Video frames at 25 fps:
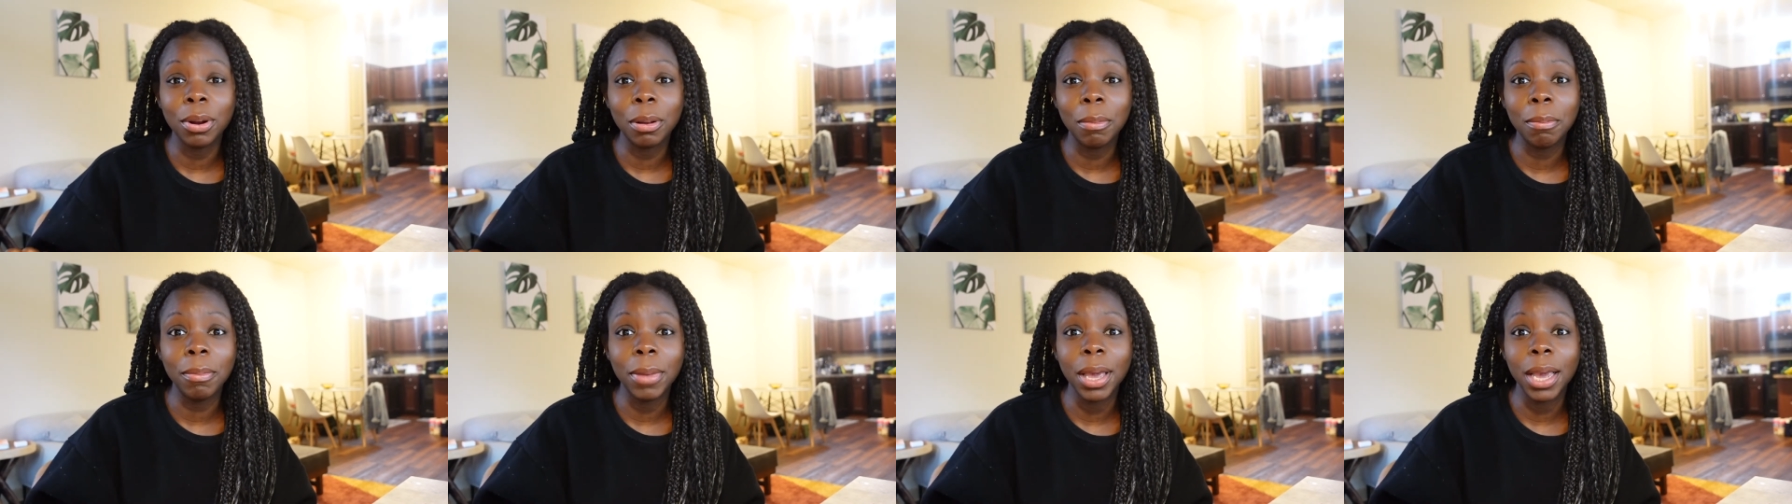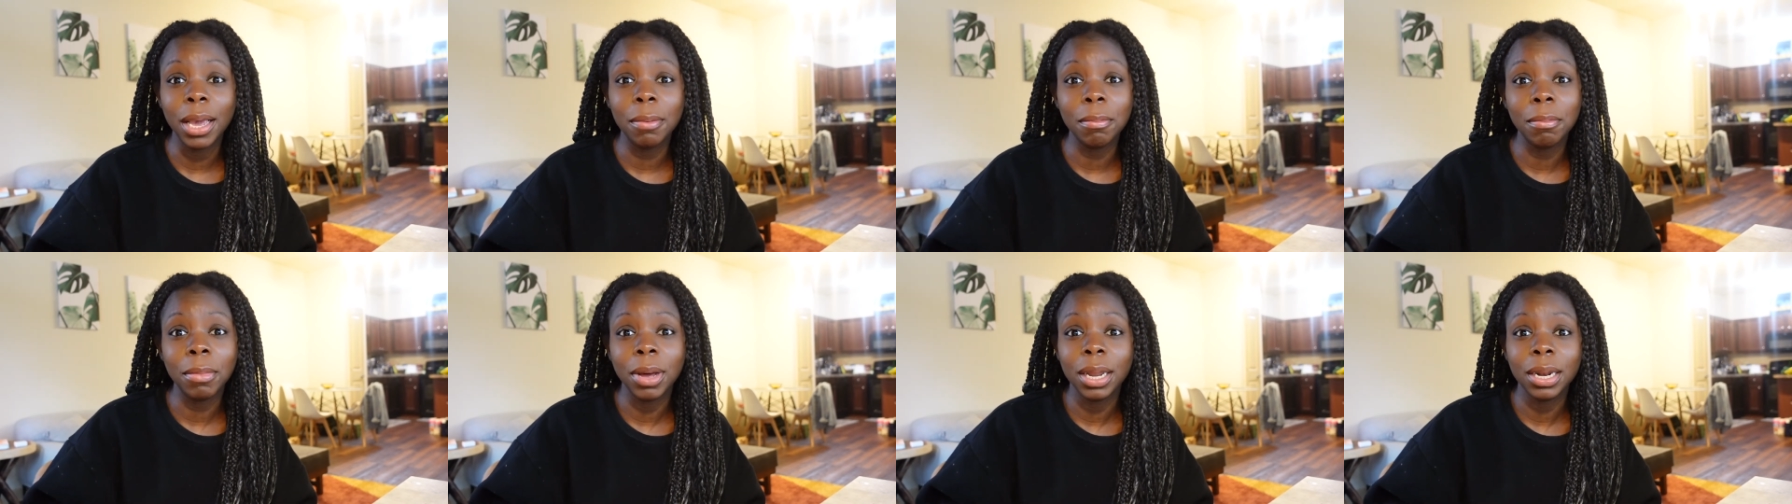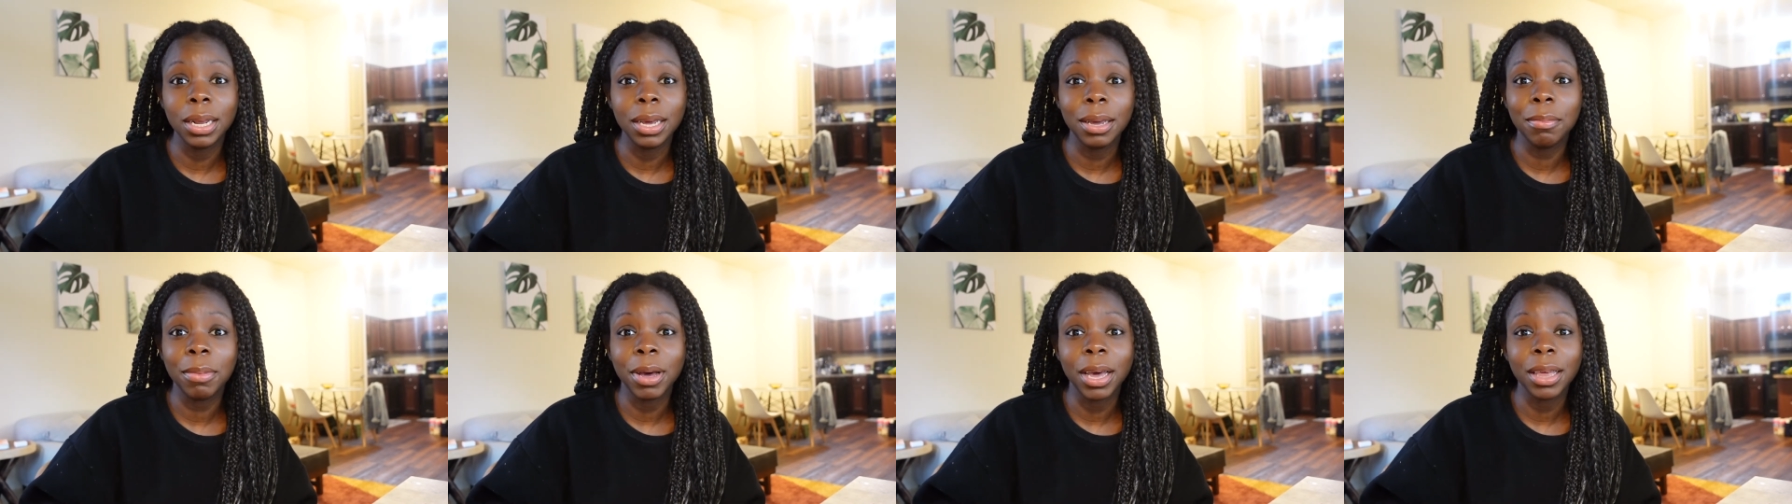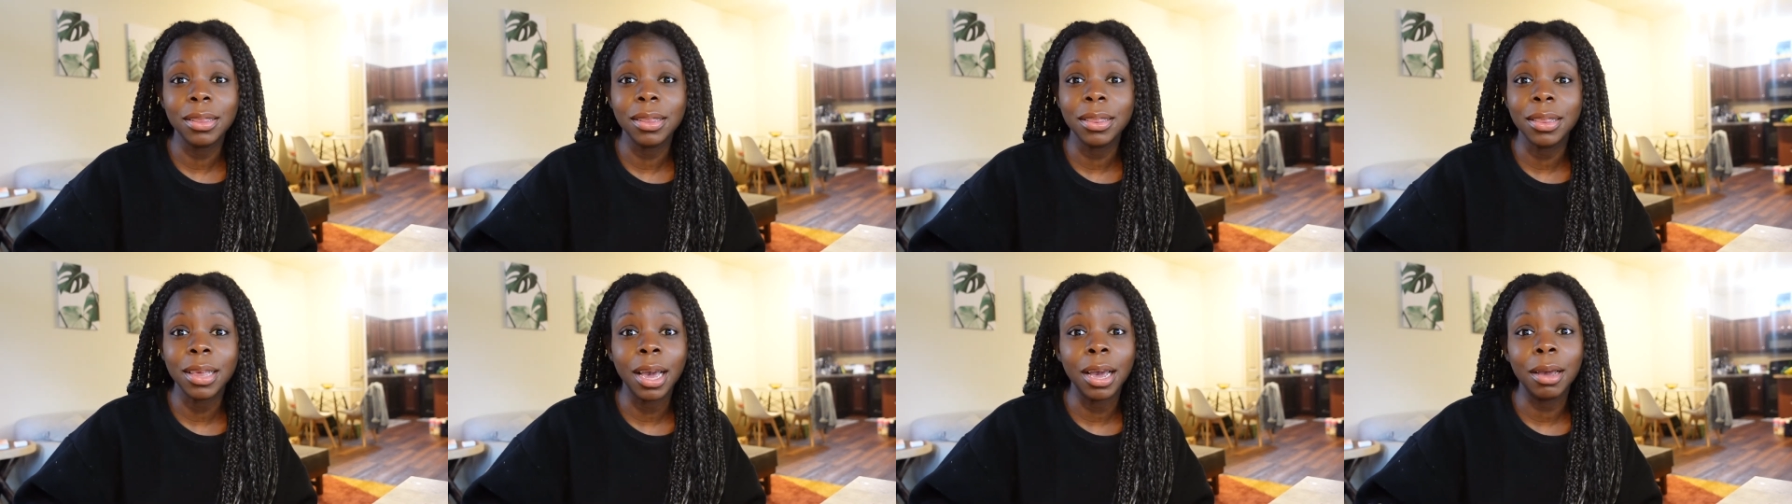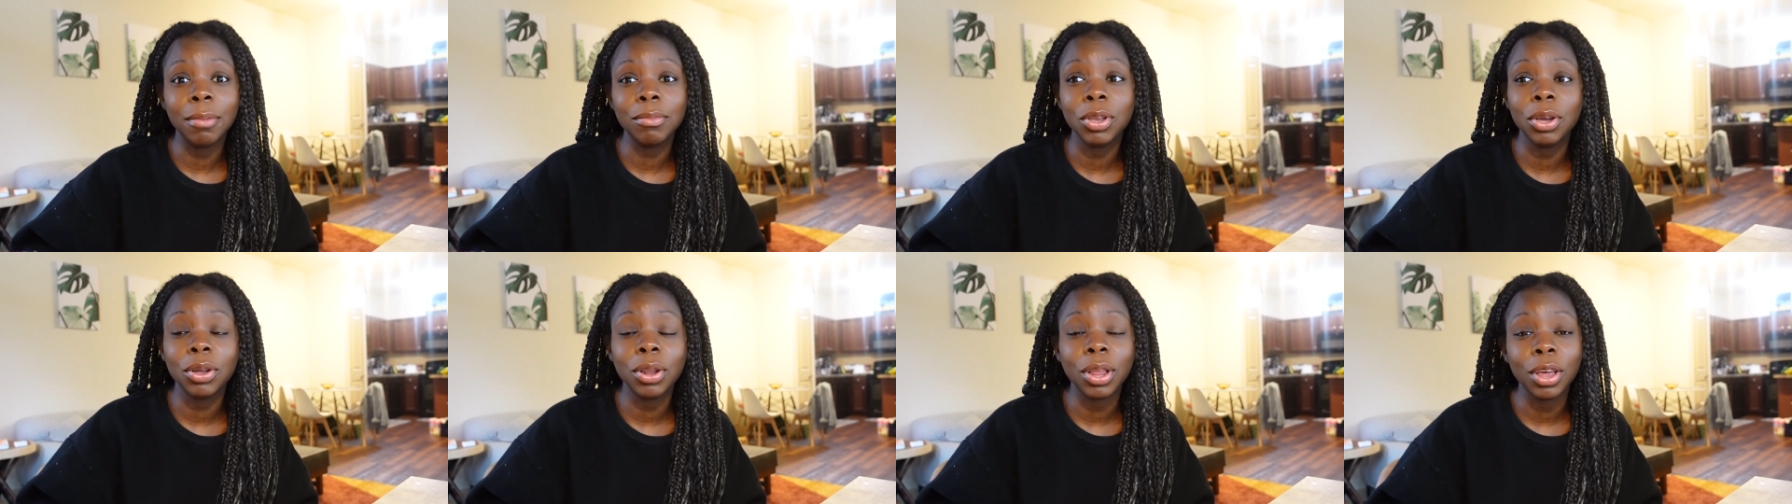to make money by the
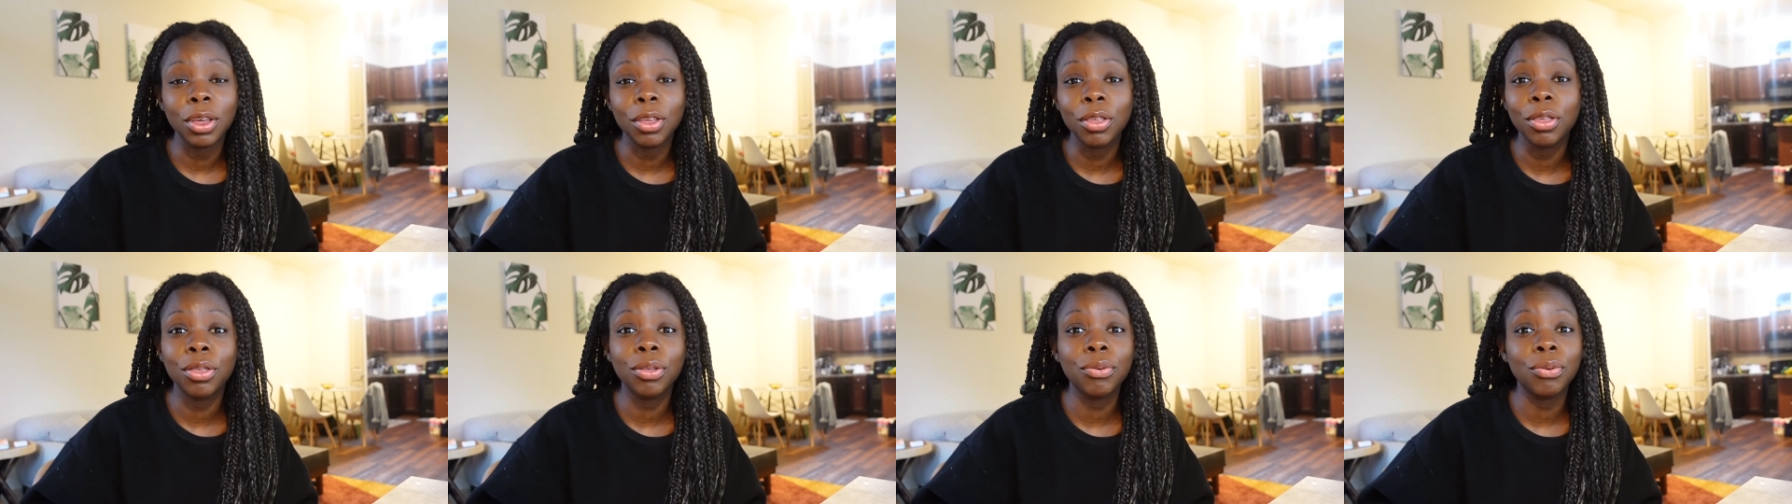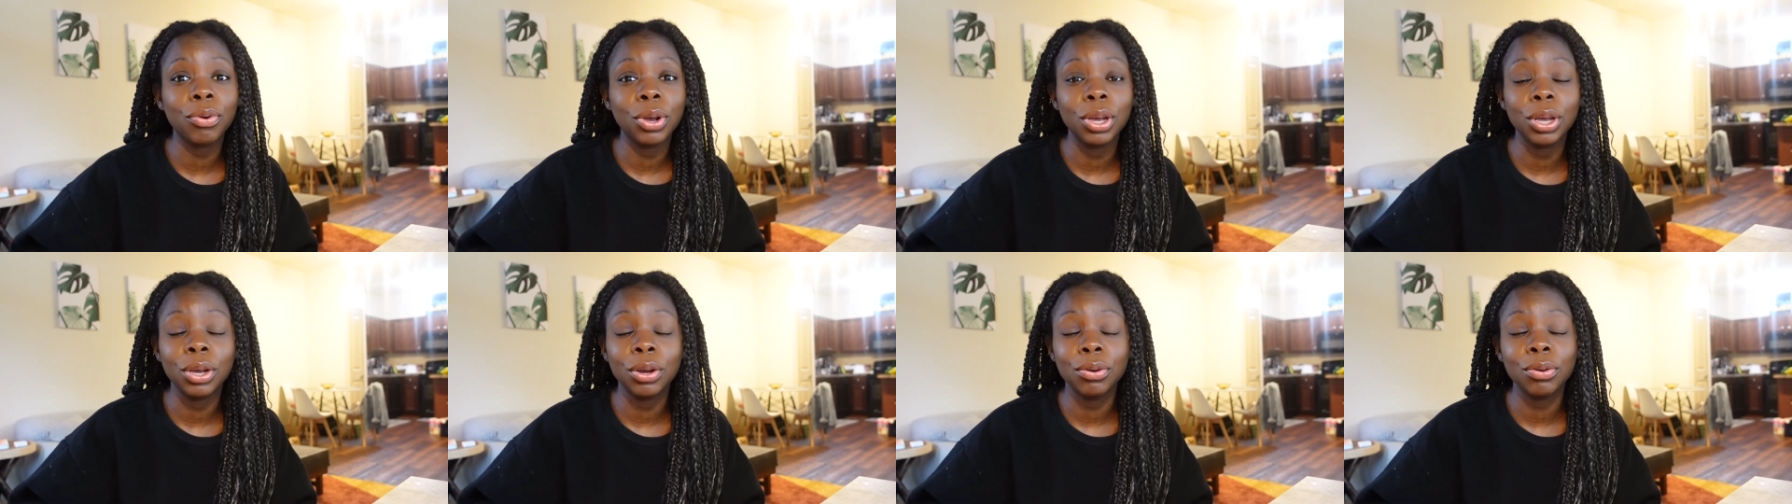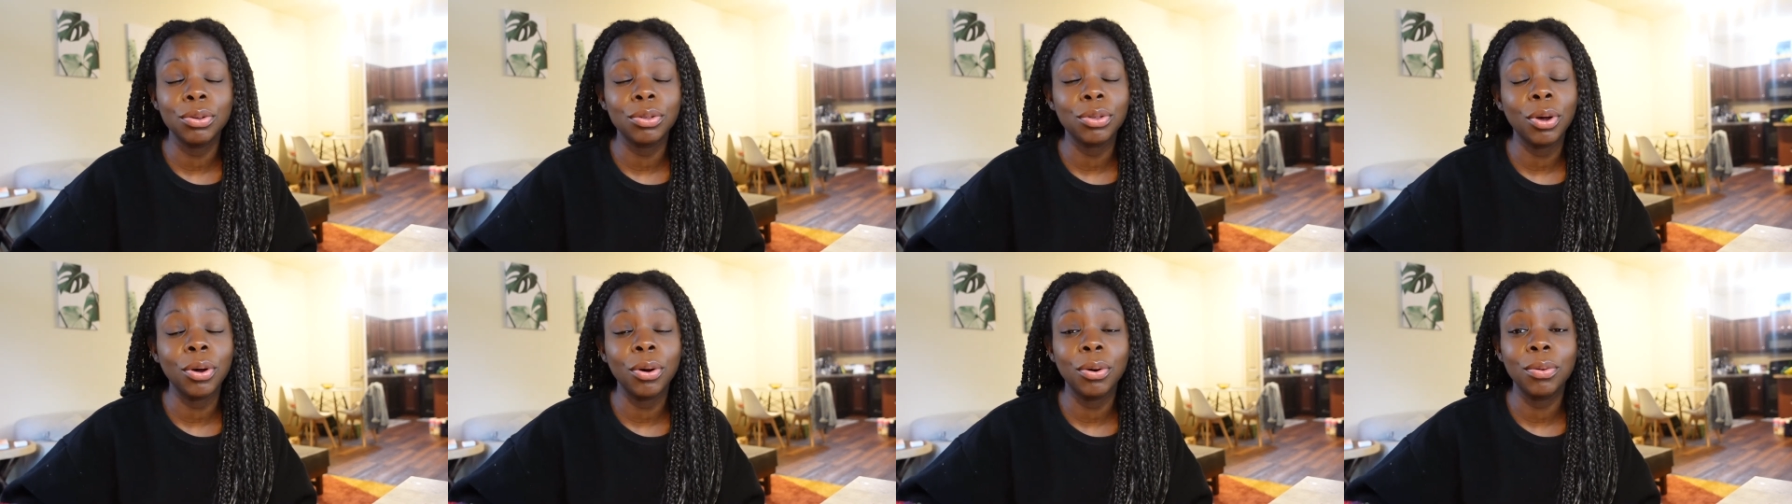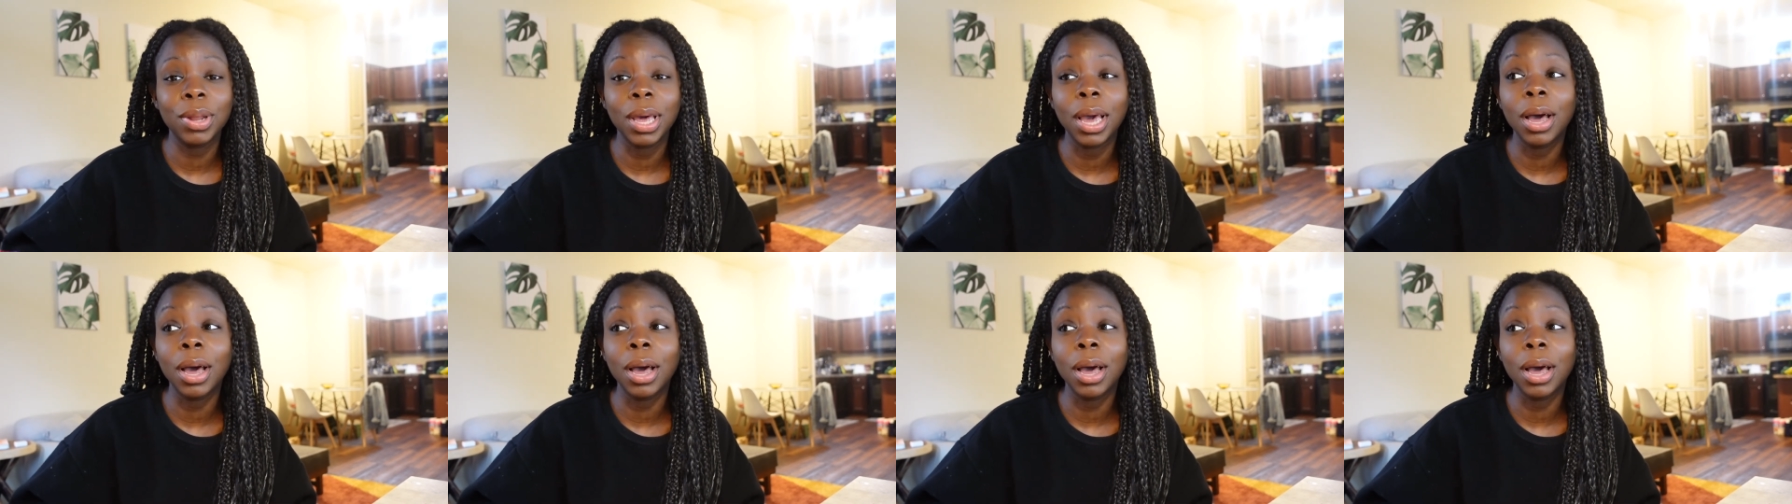time they're like three years old,